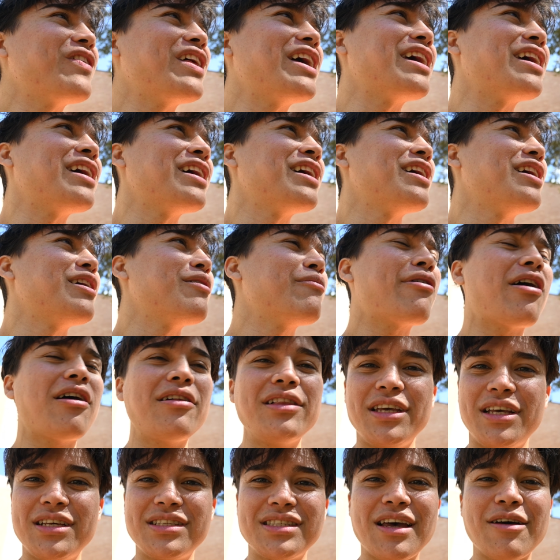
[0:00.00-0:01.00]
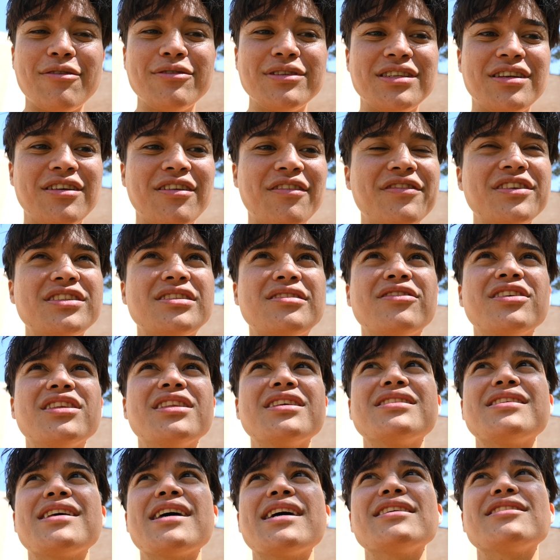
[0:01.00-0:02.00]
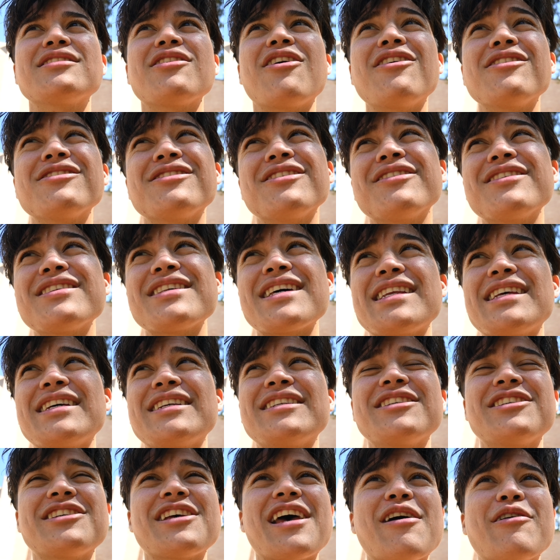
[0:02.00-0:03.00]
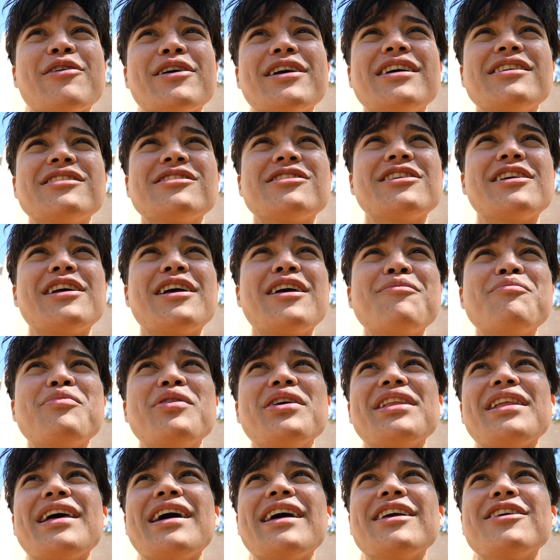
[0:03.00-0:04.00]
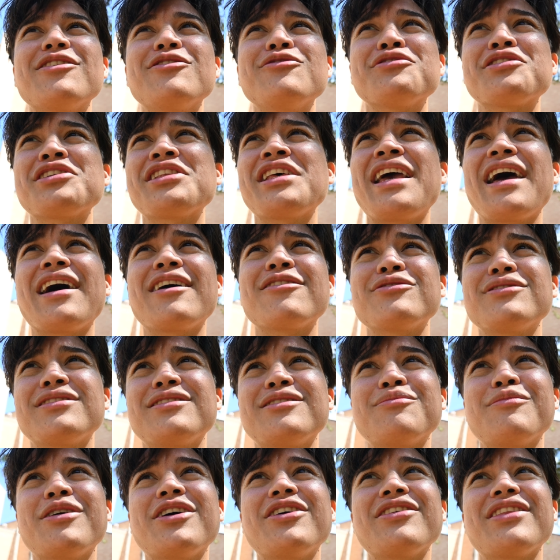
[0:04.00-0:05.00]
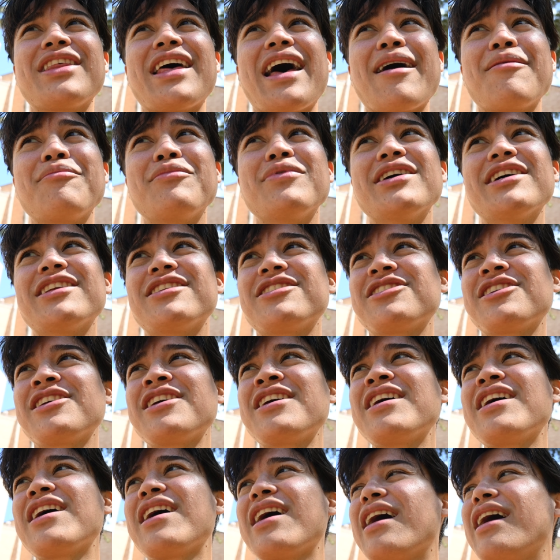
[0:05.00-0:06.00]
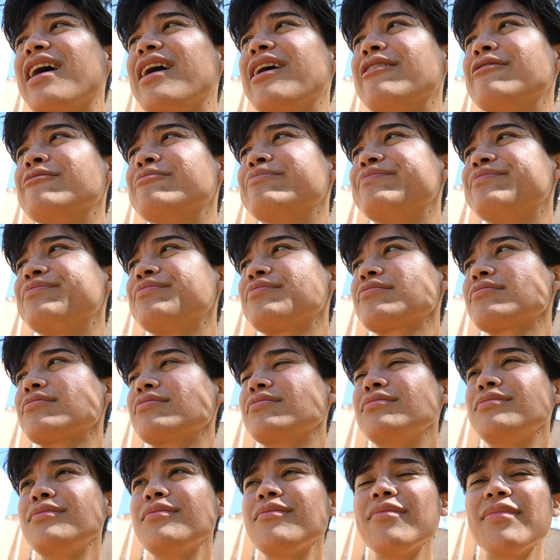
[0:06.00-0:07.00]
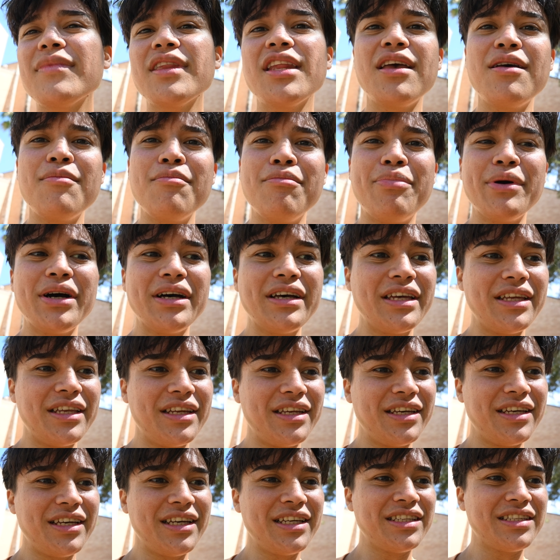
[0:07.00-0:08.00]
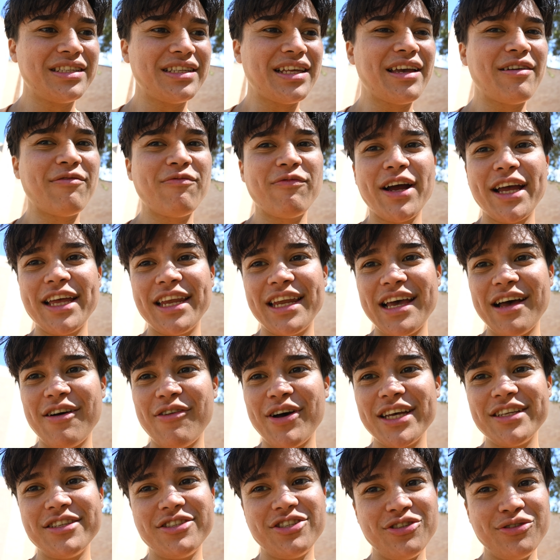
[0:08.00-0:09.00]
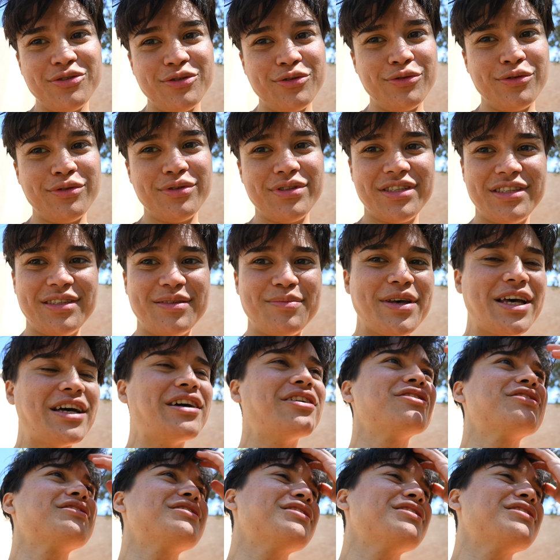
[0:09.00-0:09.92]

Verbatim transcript: Like, probably because I was nervous for the test. Also, because I didn't shower yesterday, but like usually I don't smell that much. Um, but it's like right now I do smell.